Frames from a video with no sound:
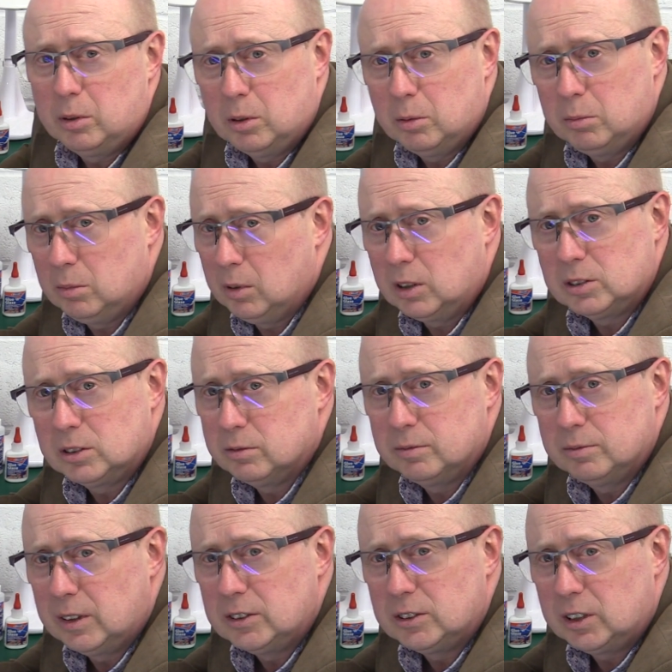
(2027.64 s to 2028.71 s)
or lots of
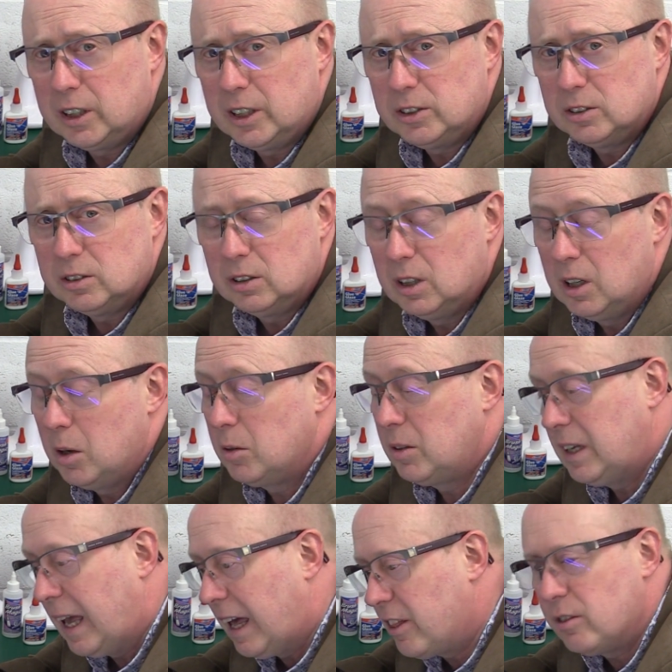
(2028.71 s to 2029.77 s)
ventilation.
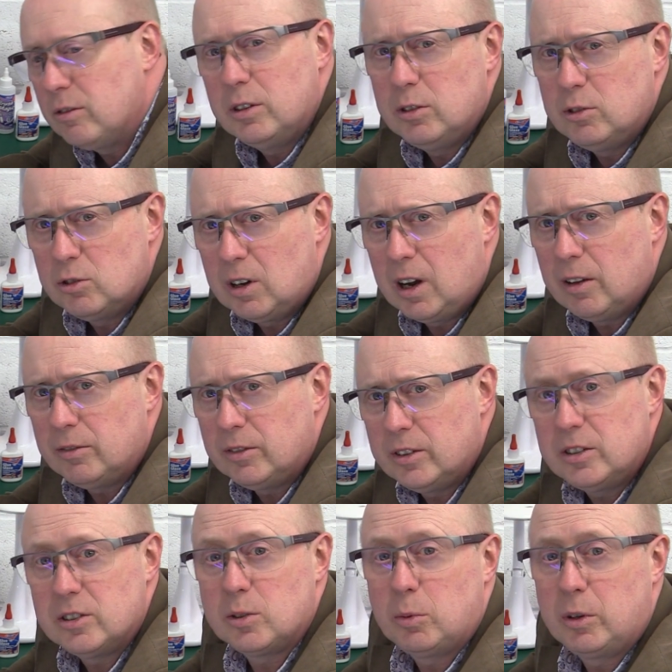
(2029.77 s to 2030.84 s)
Get a through draft.
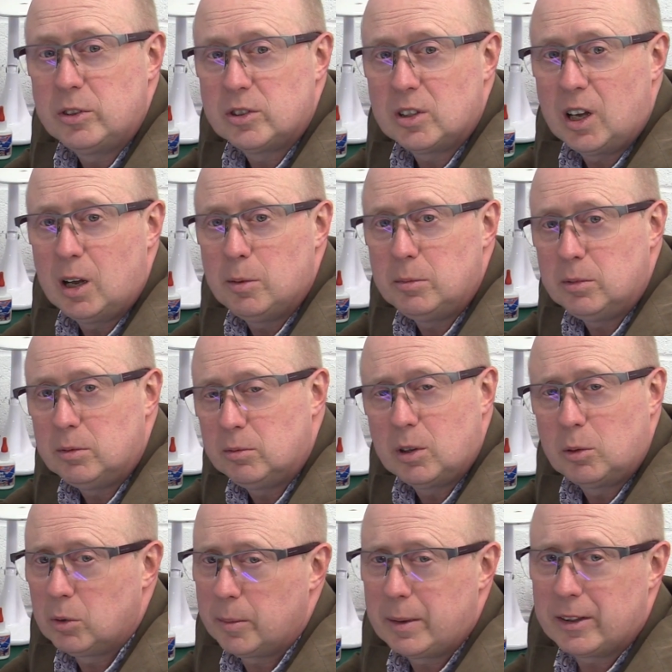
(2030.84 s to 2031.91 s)
This is the one time,
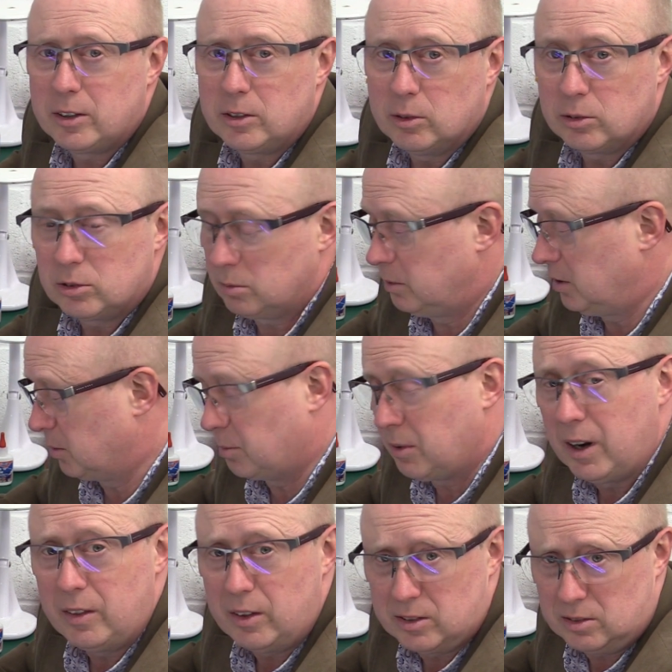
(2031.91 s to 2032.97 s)
don't worry about the dust when you're
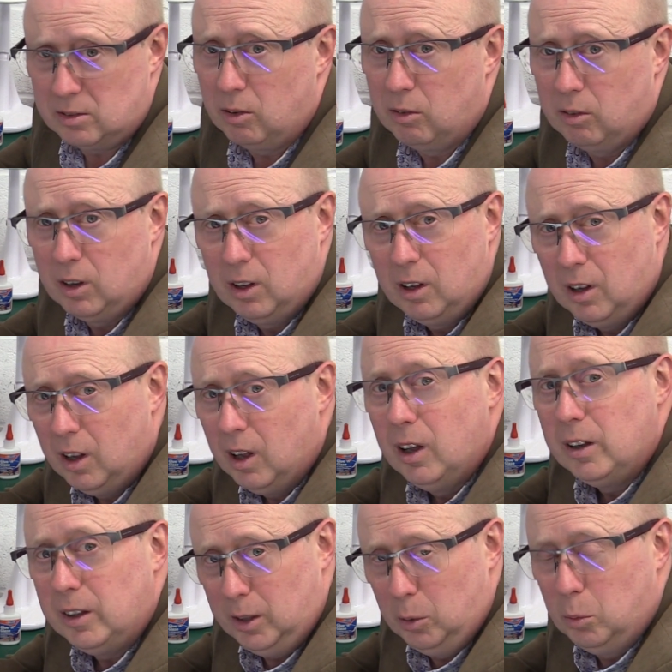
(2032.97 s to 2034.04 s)
spraying this stuff.
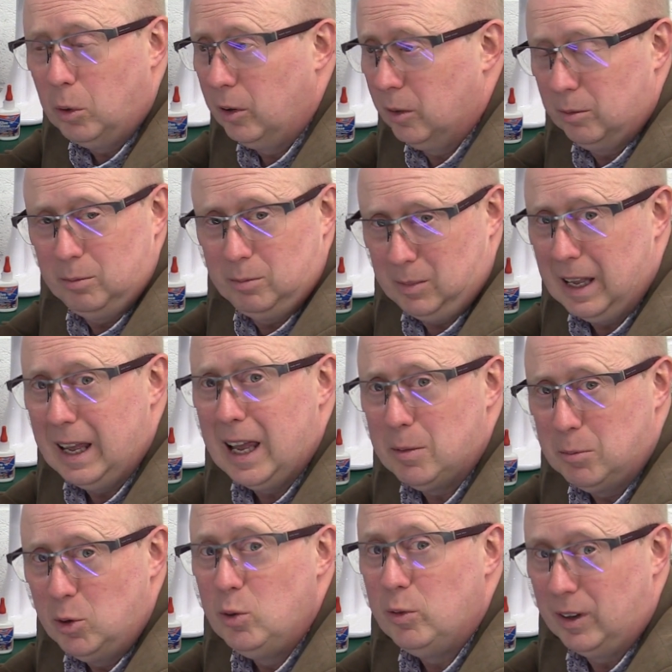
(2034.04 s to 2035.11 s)
You want
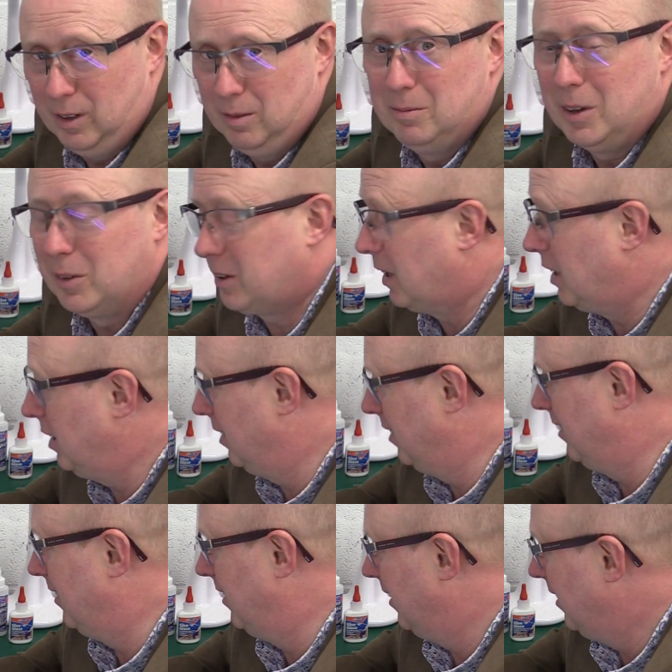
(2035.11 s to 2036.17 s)
air moving, okay?
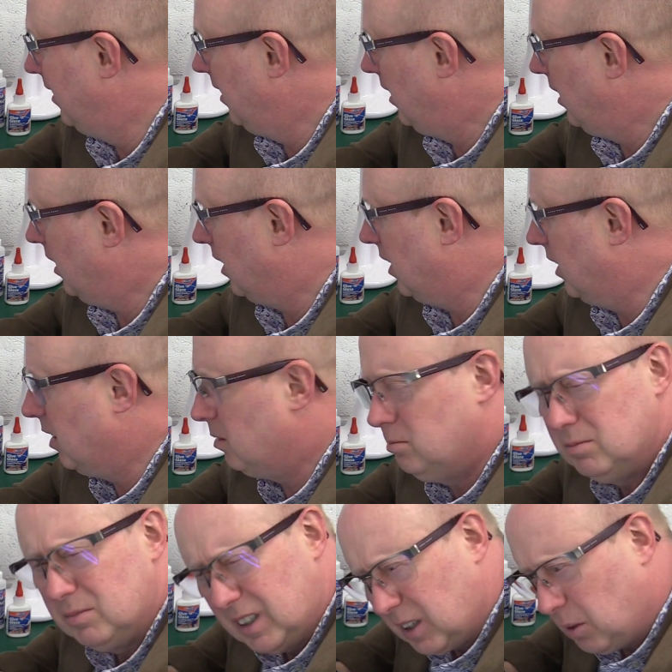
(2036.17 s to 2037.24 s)

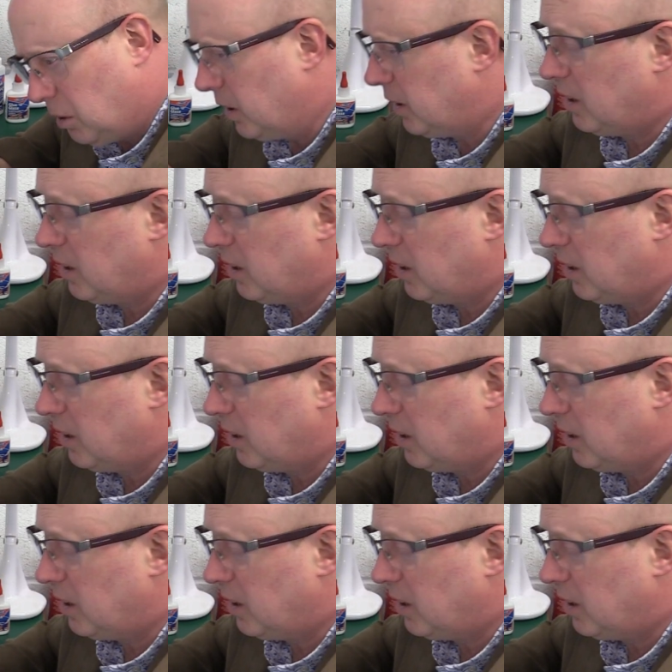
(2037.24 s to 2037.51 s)
They're quite